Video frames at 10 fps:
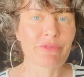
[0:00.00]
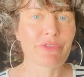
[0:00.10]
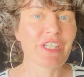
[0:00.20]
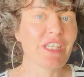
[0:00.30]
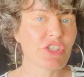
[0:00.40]
for
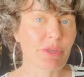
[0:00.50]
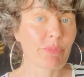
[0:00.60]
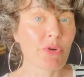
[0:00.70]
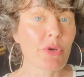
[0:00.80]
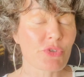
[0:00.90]
each
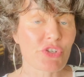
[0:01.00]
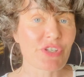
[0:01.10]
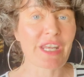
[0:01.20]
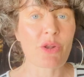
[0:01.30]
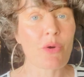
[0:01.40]
approach.
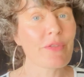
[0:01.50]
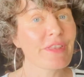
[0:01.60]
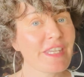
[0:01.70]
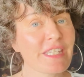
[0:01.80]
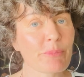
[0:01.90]
And all
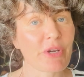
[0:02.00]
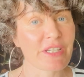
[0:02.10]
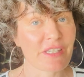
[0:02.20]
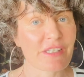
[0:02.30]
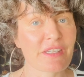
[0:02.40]
these
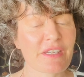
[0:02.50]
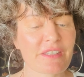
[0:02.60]
practitioners